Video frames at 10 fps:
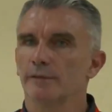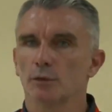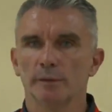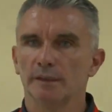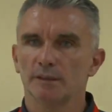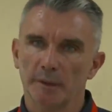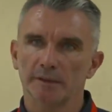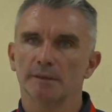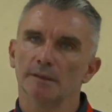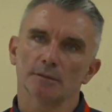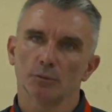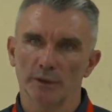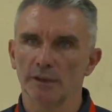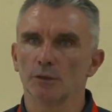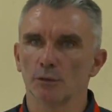didn't have so many
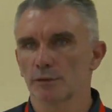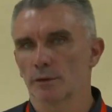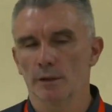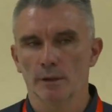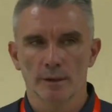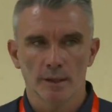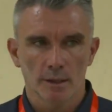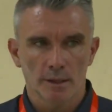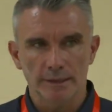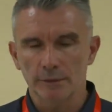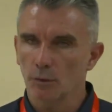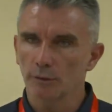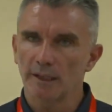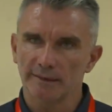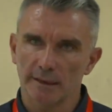spaces. We did use uh,
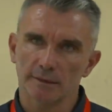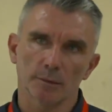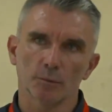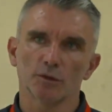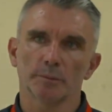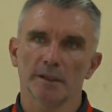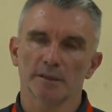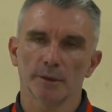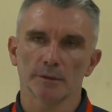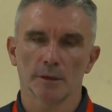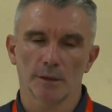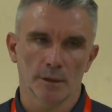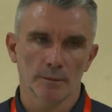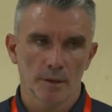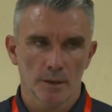in counter attack some good space,
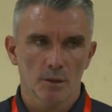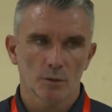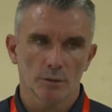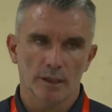but uh,